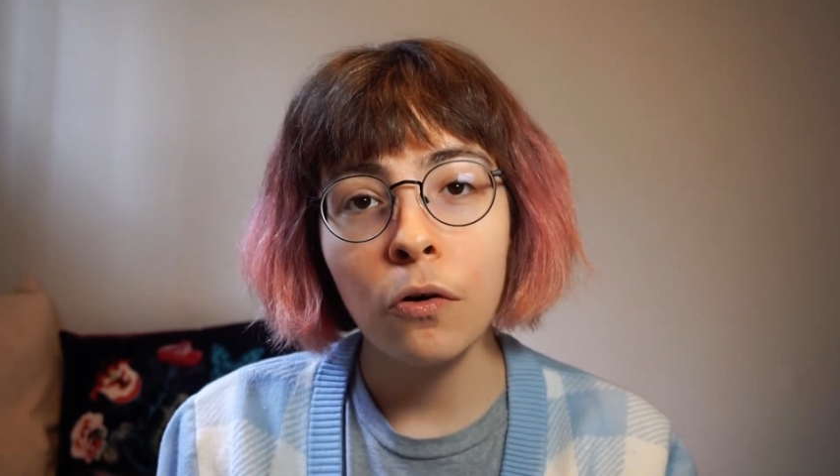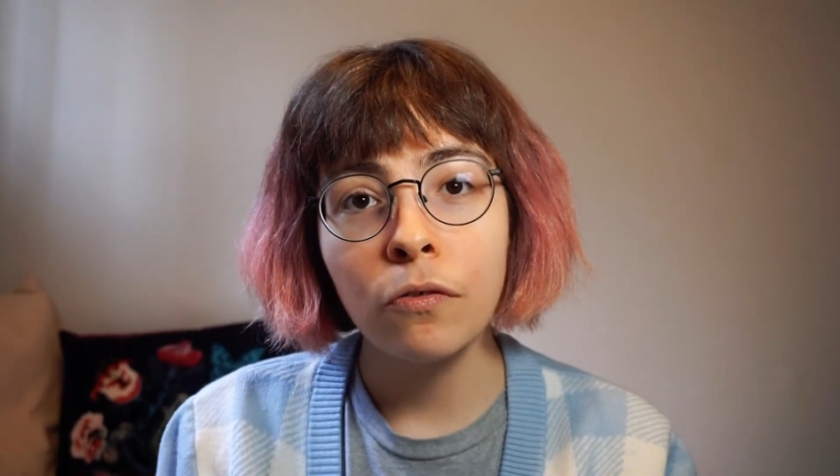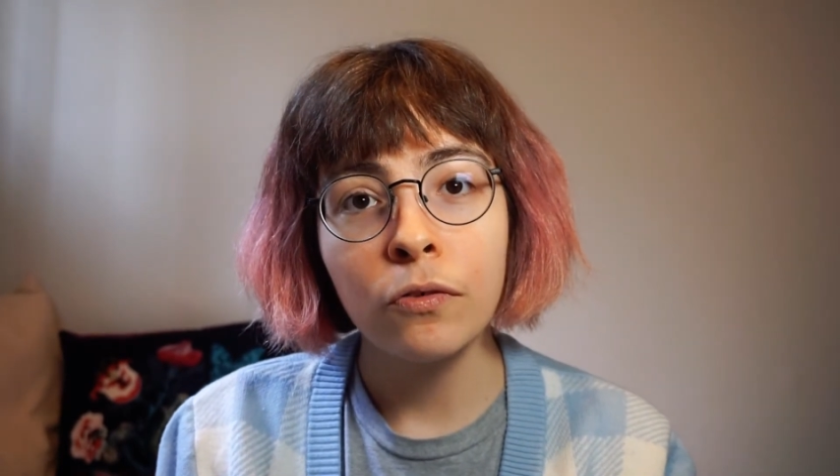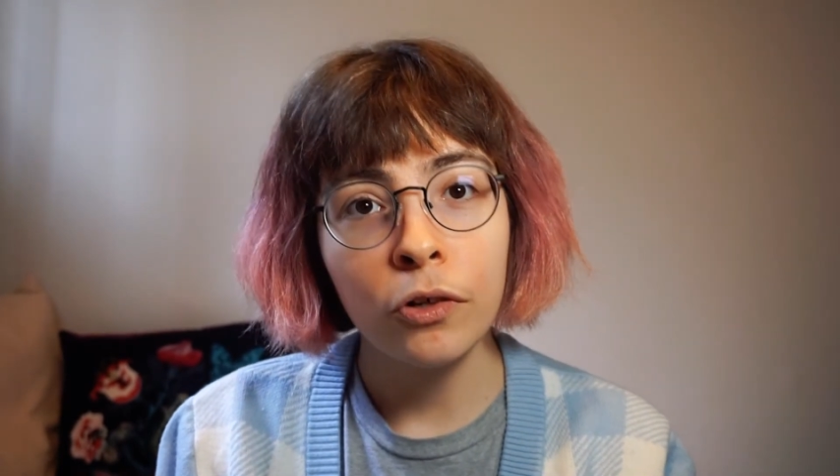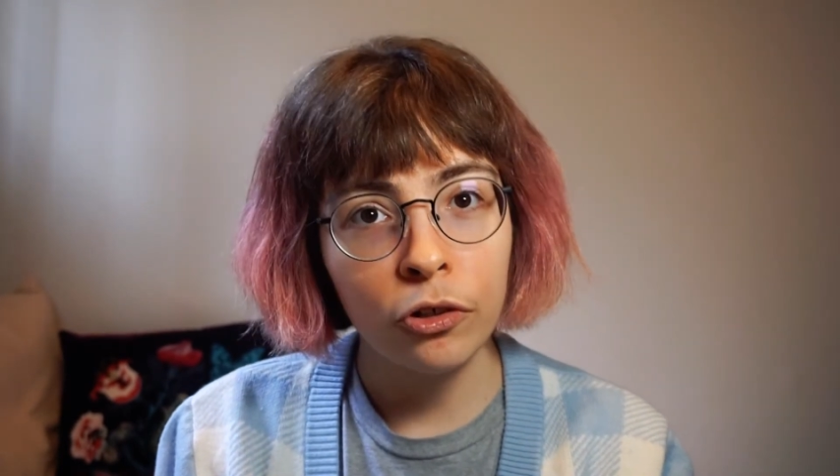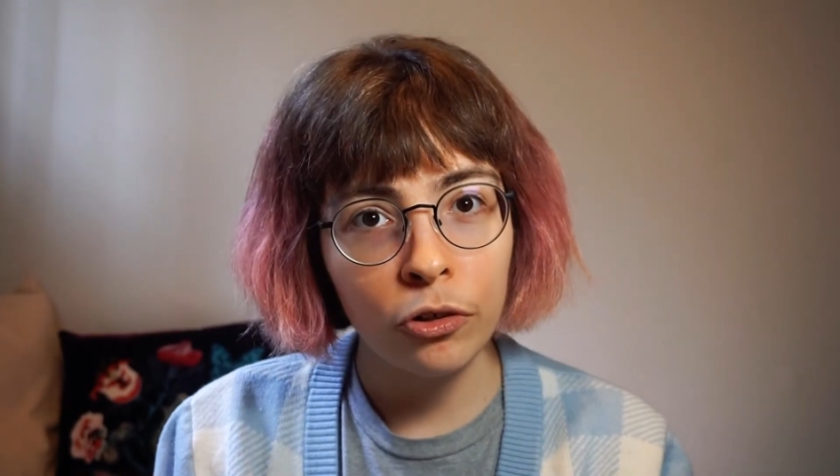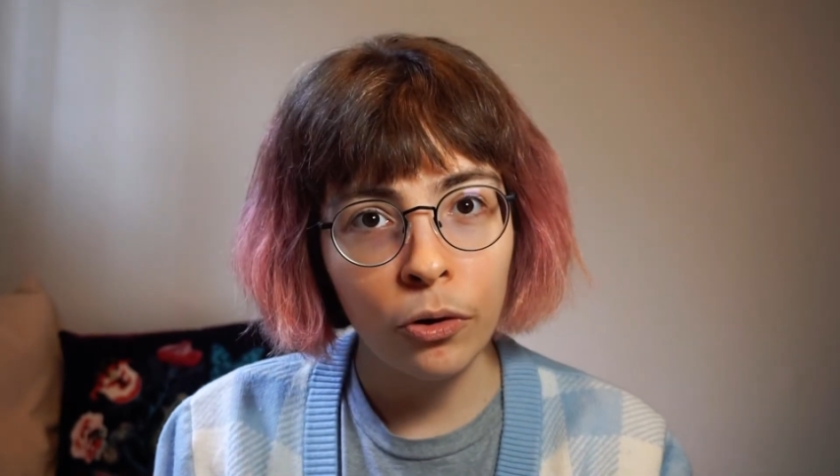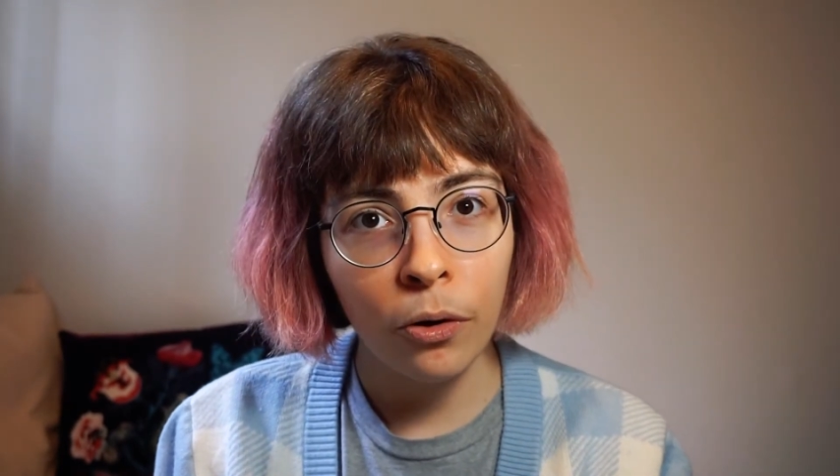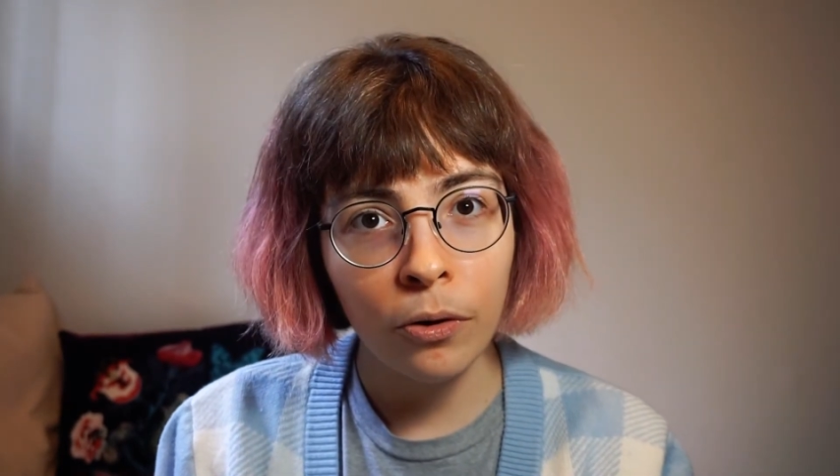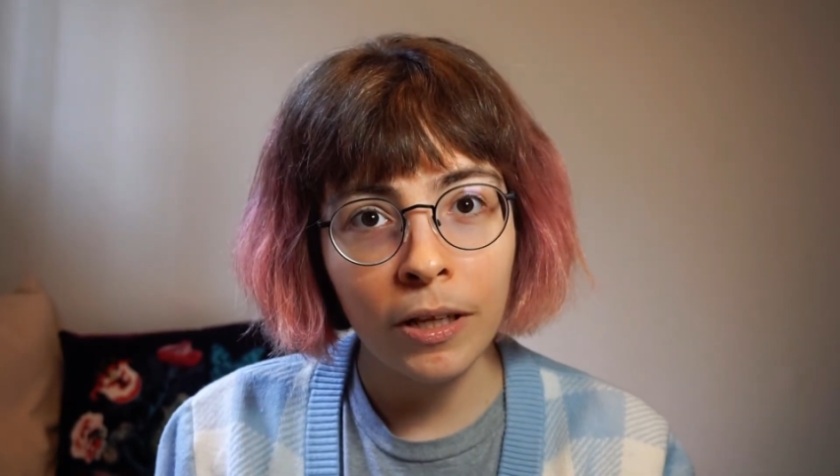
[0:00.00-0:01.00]
of
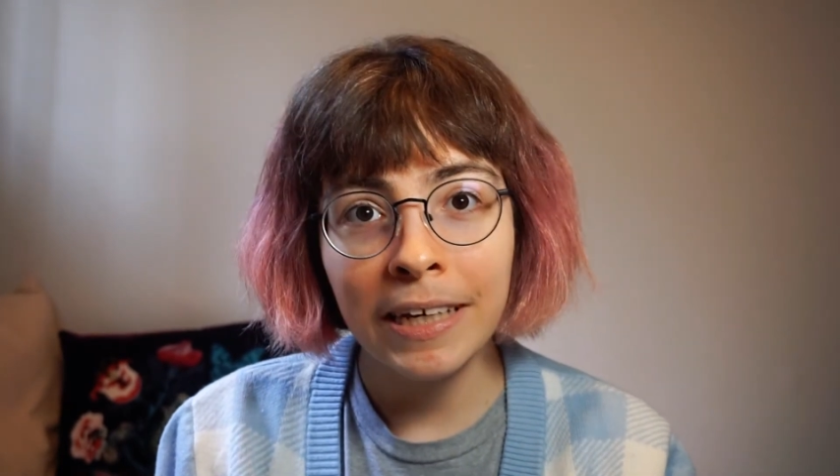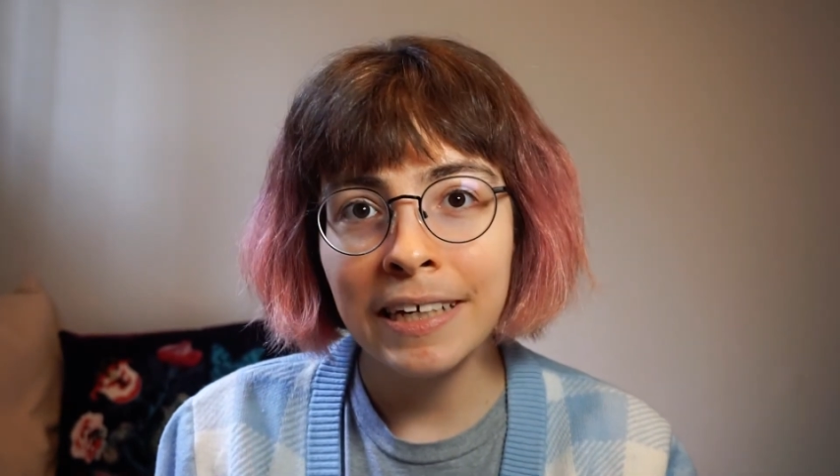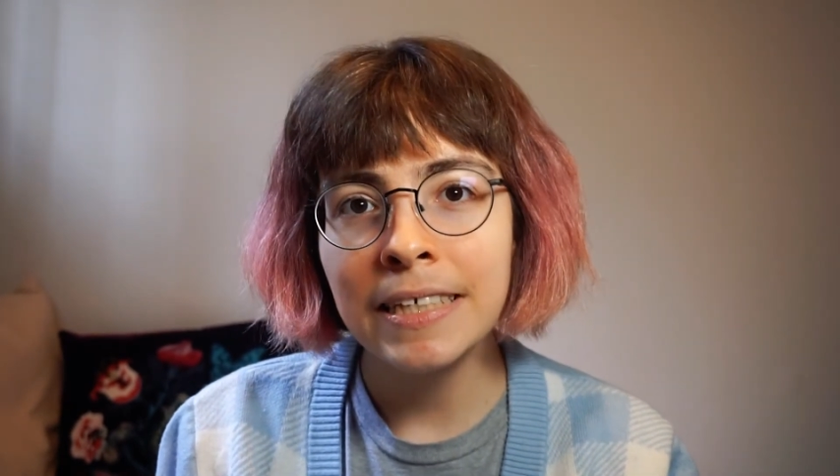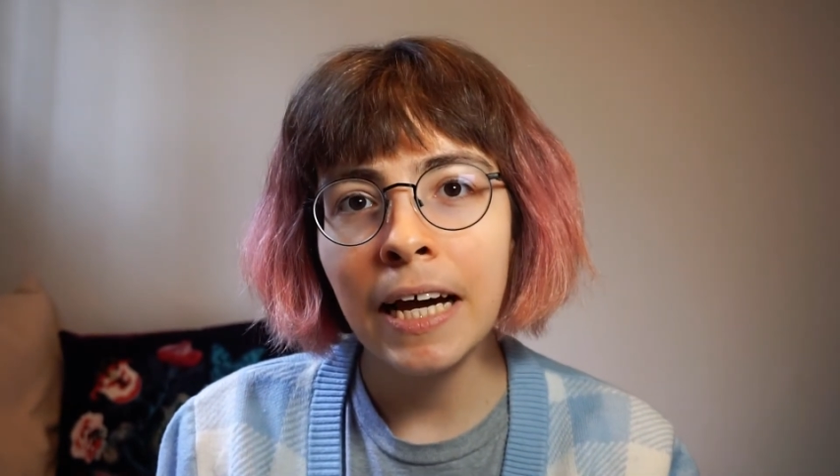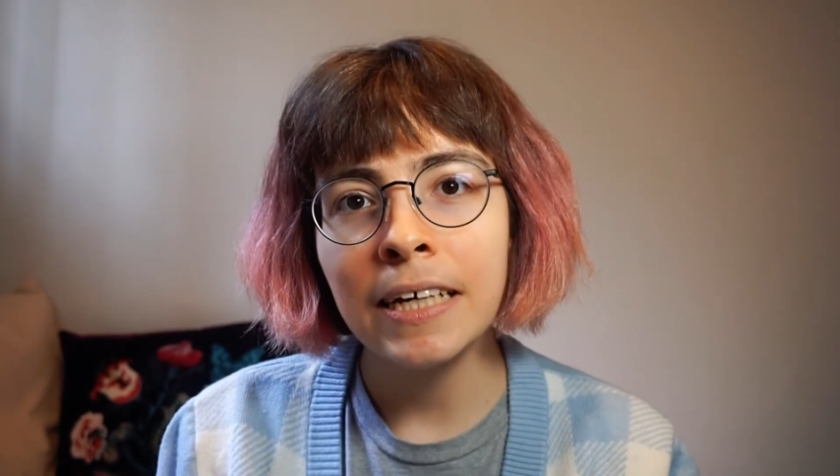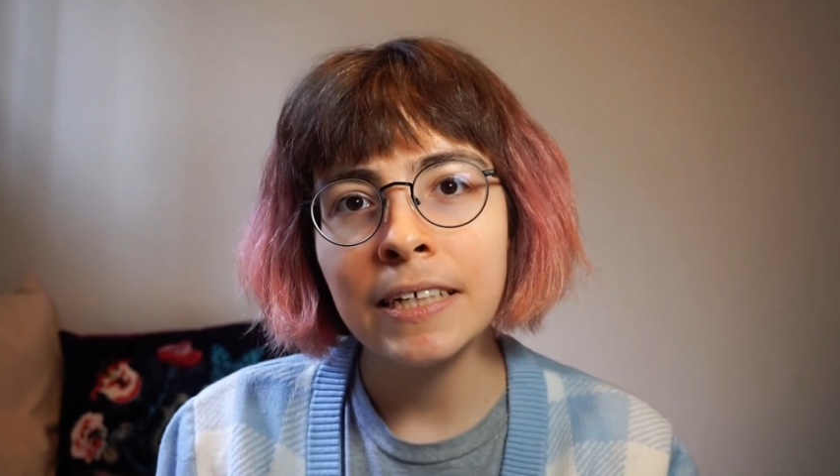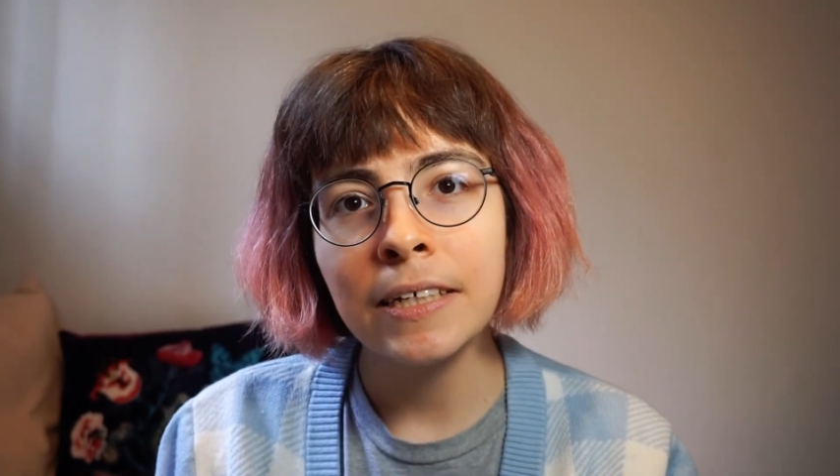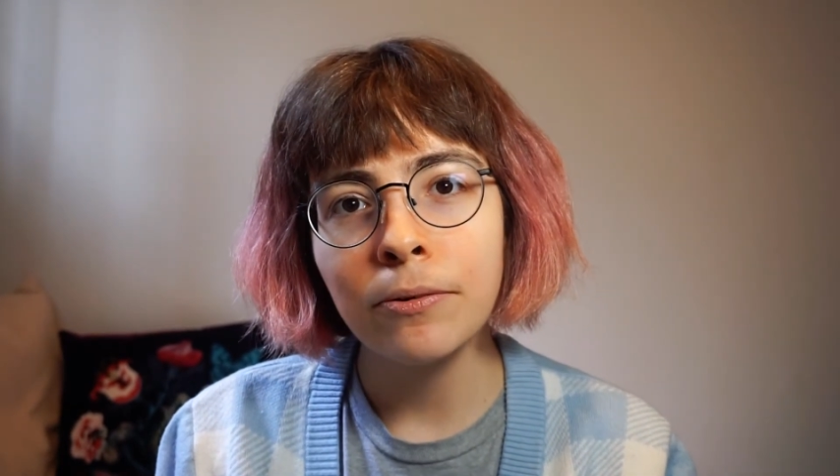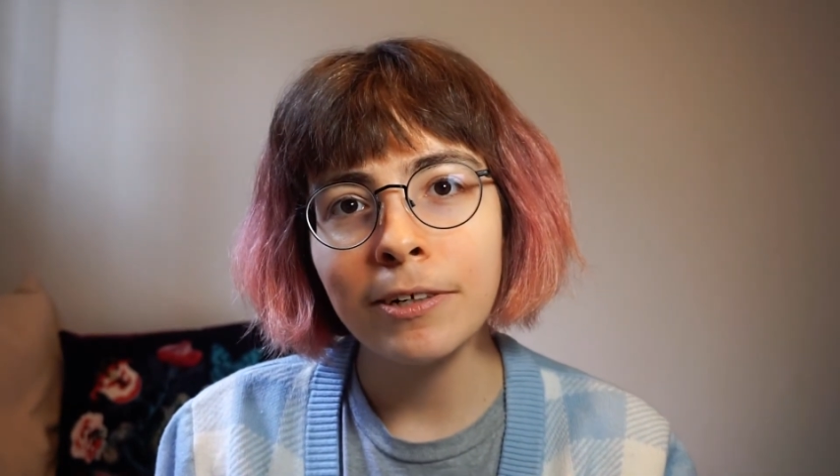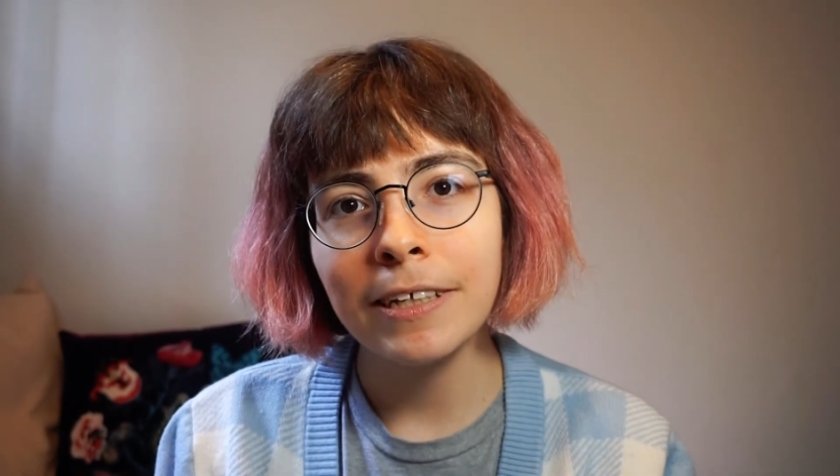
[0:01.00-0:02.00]
control and
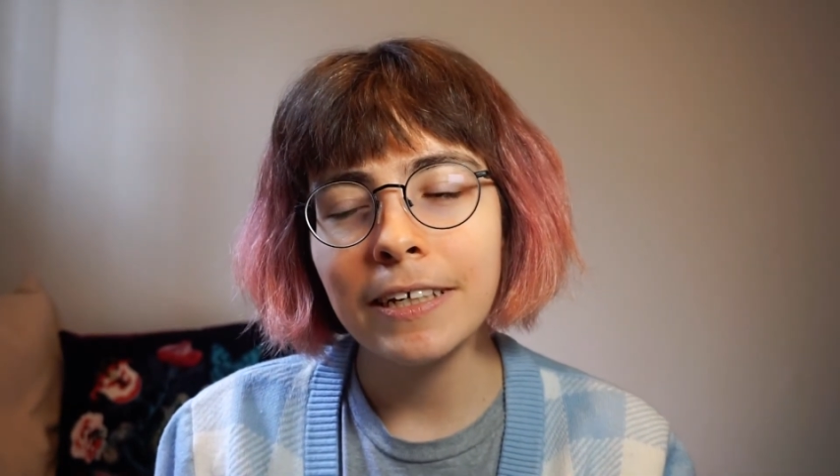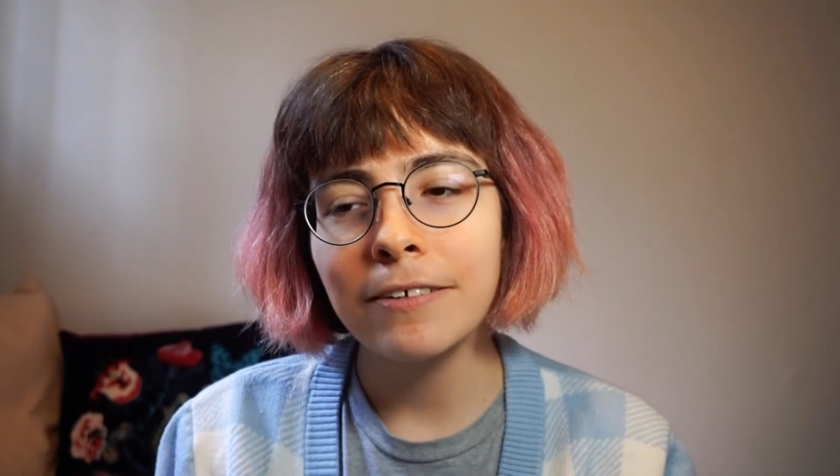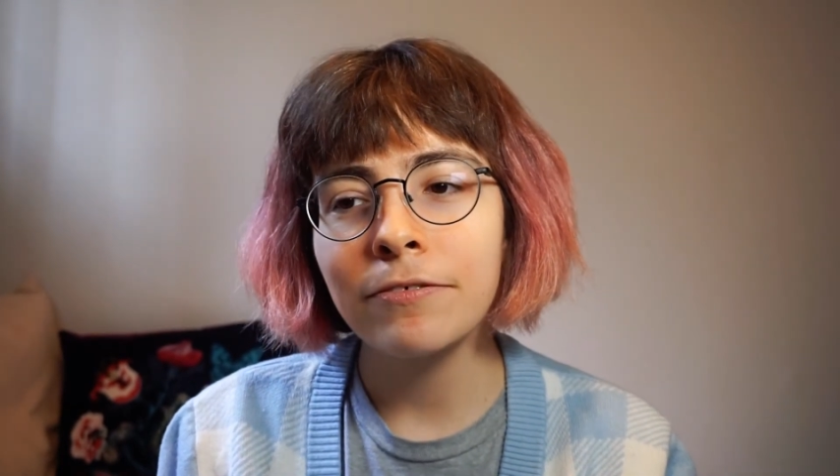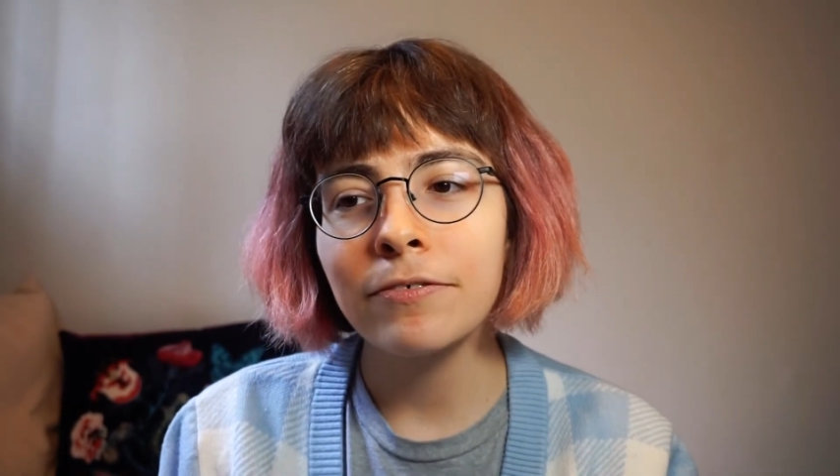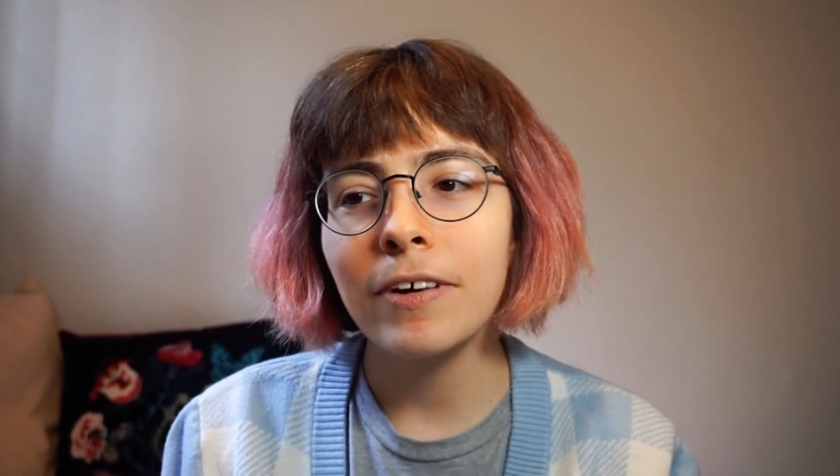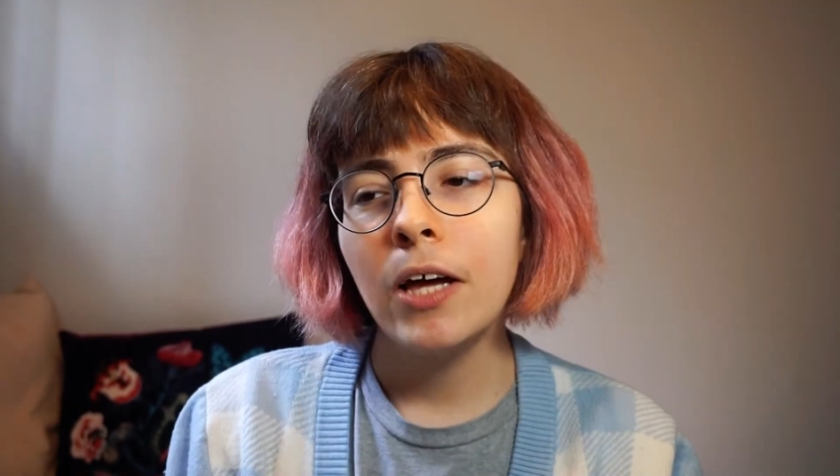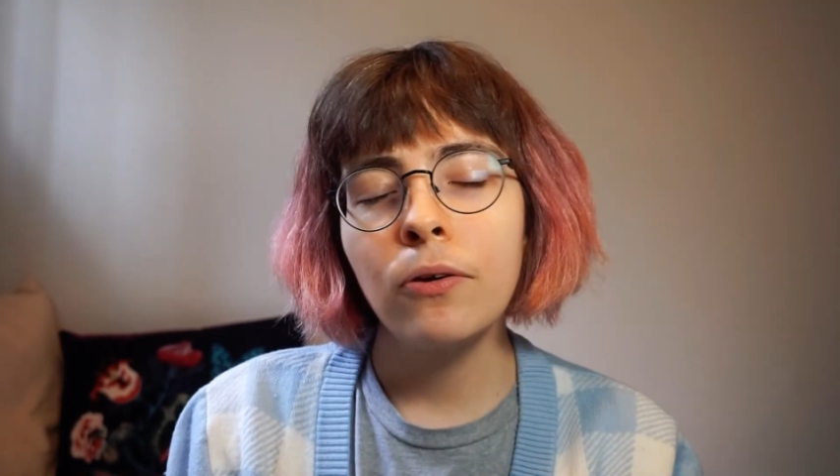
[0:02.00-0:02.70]
anxiety relief.